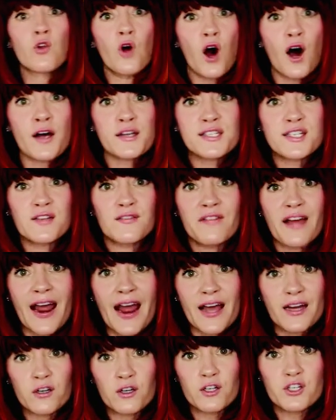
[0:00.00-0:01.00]
loss of
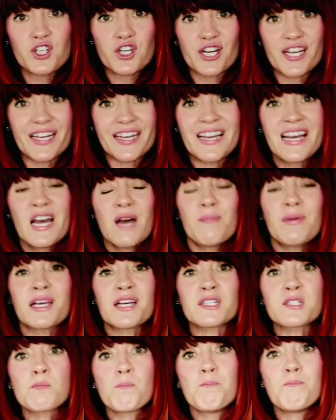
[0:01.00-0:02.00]
energy,
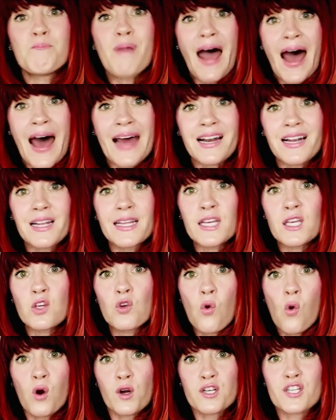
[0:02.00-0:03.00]
because battling
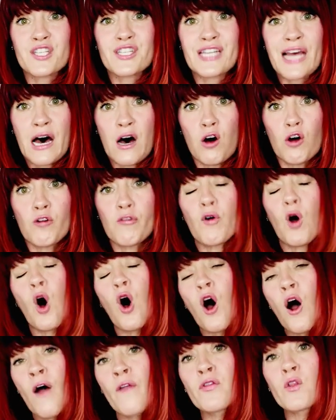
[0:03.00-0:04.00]
yourself
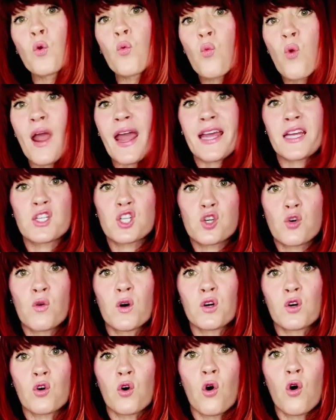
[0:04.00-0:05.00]
on the way to
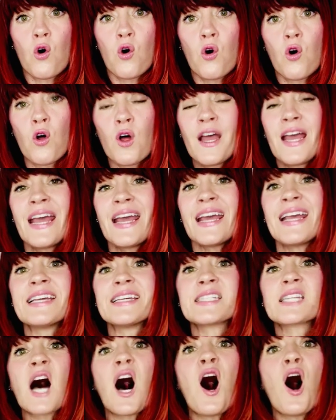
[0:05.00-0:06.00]
a goal
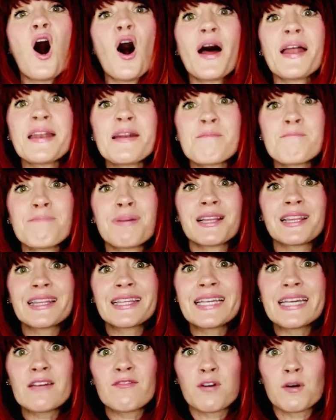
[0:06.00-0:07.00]
is
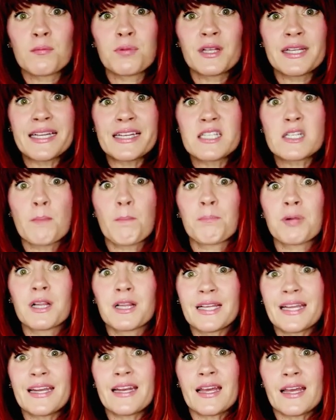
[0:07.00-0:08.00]
unbelievably
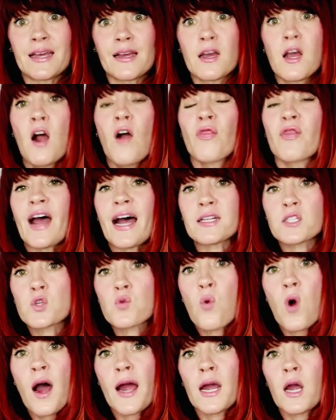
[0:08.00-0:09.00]
depleting. That's
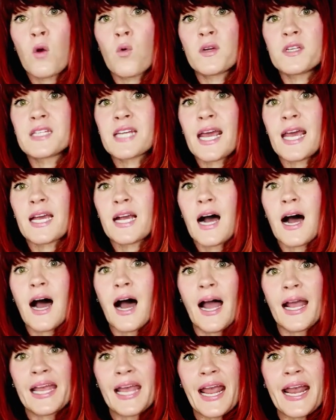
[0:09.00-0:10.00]
why I would take a
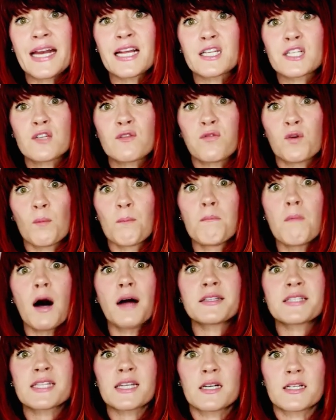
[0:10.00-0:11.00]
hiatus for
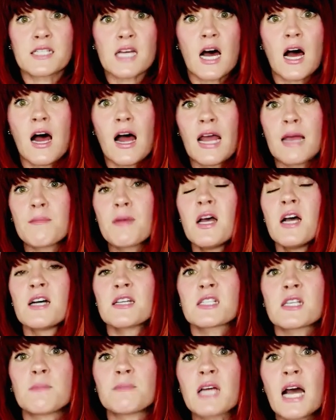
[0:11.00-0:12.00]
months at a time,
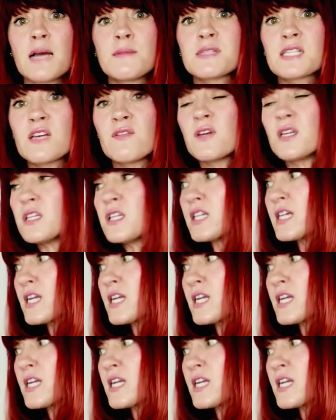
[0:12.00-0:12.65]
sometimes even